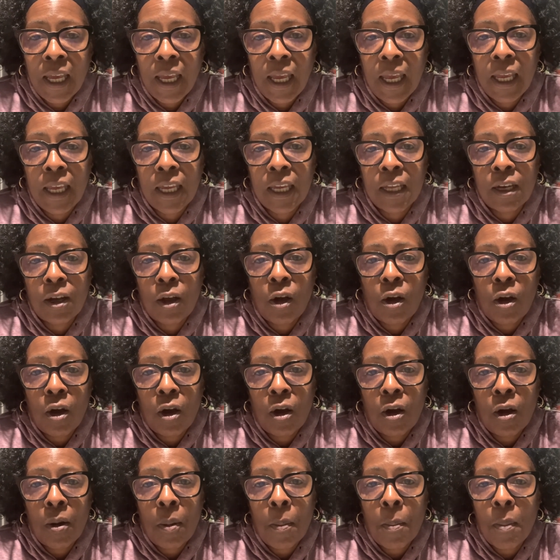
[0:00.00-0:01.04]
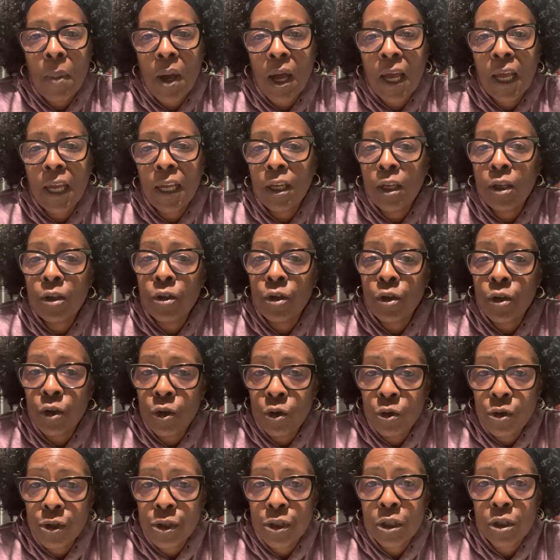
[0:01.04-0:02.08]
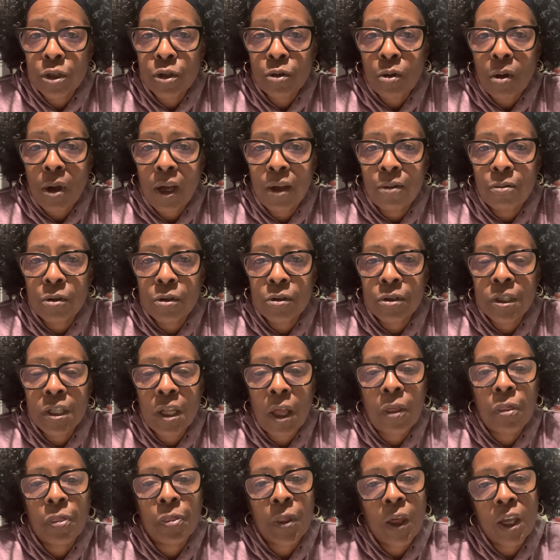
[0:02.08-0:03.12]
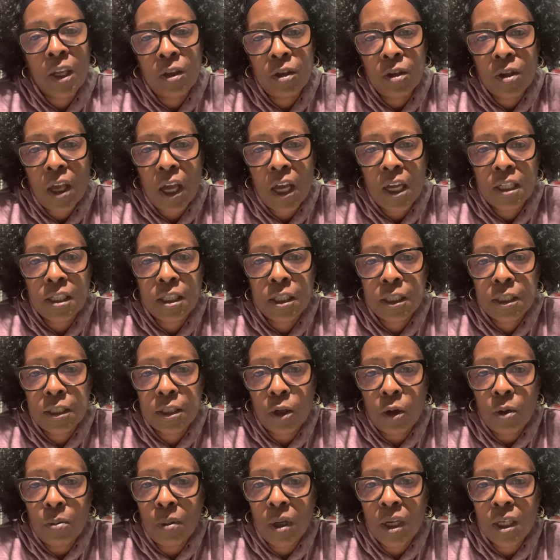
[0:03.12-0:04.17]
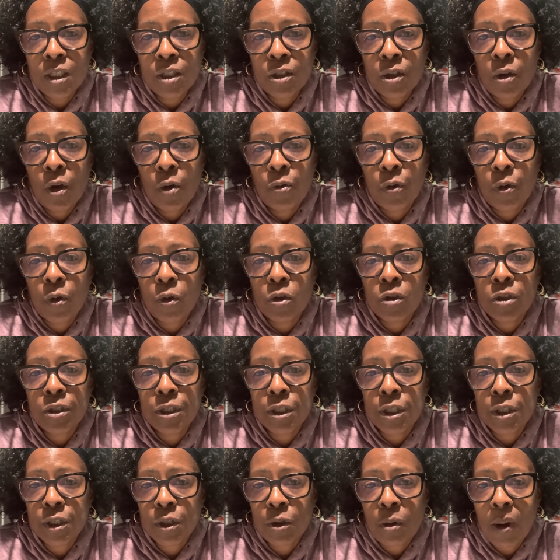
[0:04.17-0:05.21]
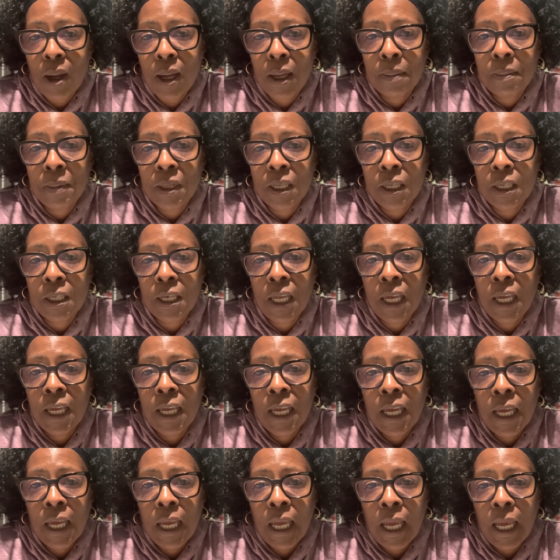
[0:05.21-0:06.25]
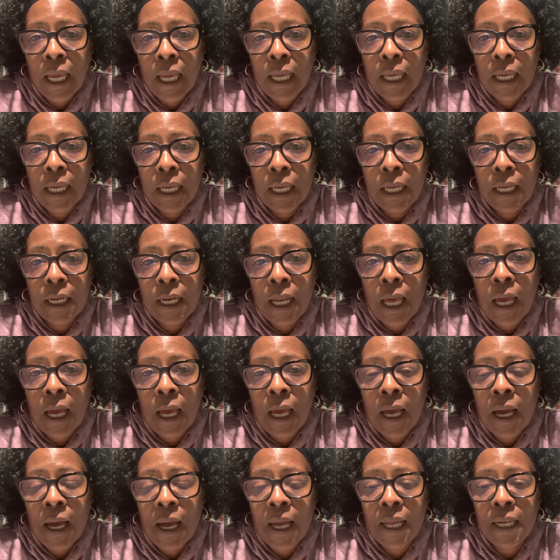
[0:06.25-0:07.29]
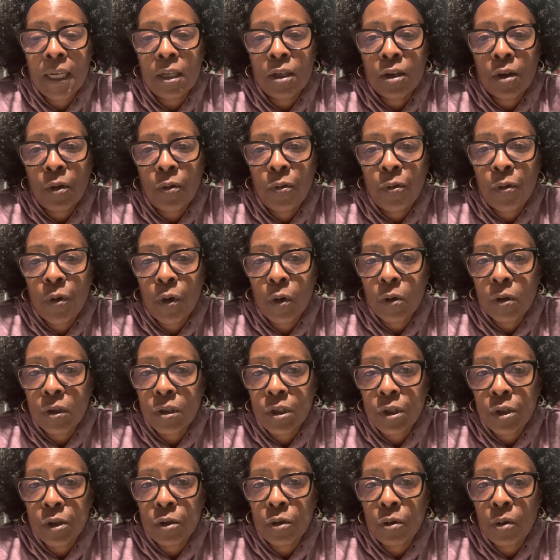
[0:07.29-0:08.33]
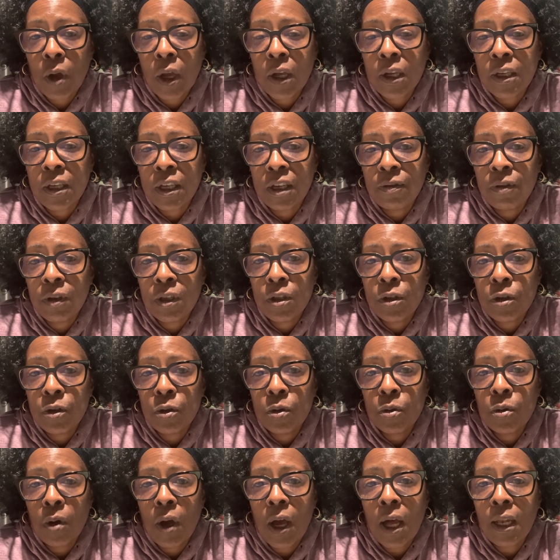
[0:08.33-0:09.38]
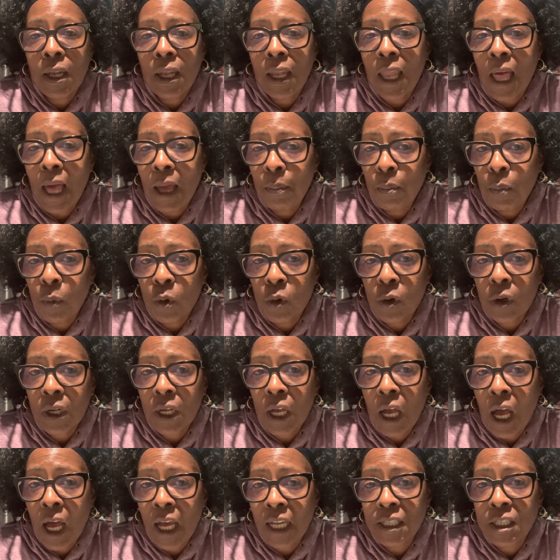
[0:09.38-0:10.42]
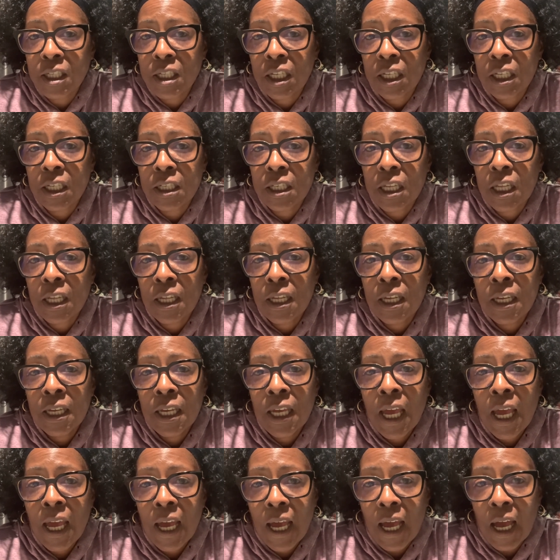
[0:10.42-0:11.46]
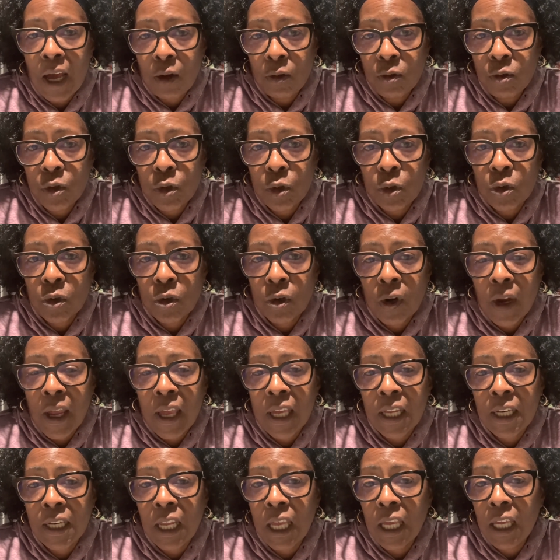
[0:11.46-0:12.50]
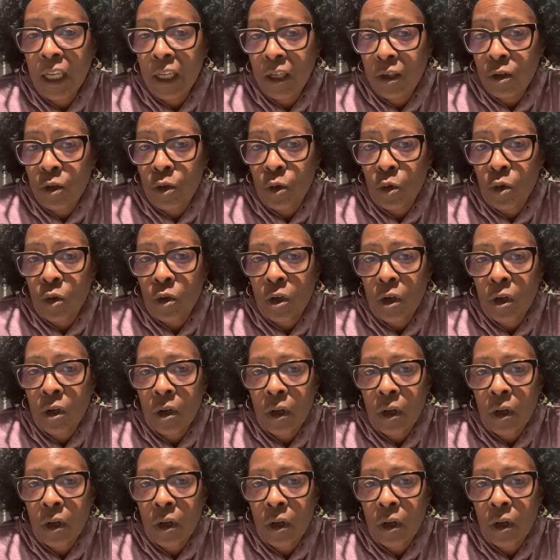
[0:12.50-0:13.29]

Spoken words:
And all my new subscribers, thank you guys so much for subscribing. And I look forward to giving you a lot more content, outdoor and indoor.